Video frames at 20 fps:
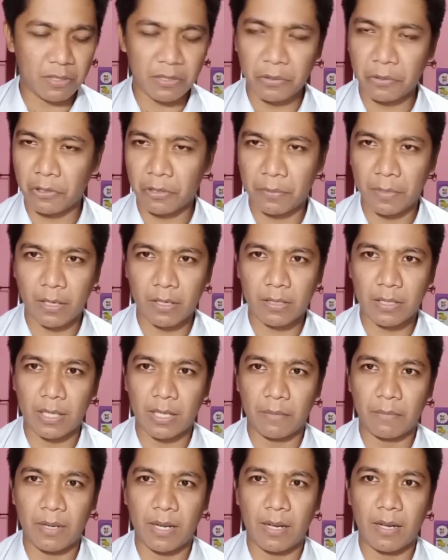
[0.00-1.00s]
Siguro meron
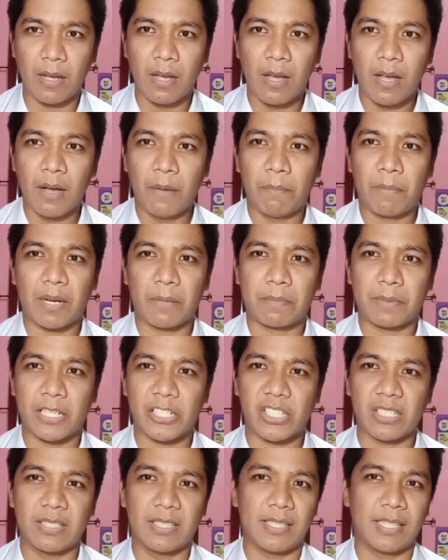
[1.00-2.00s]
silang
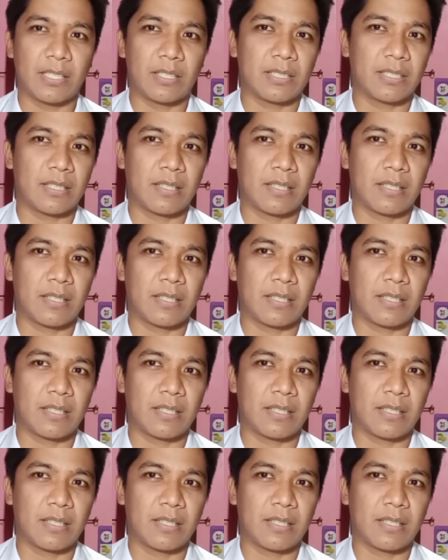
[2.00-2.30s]
preparation like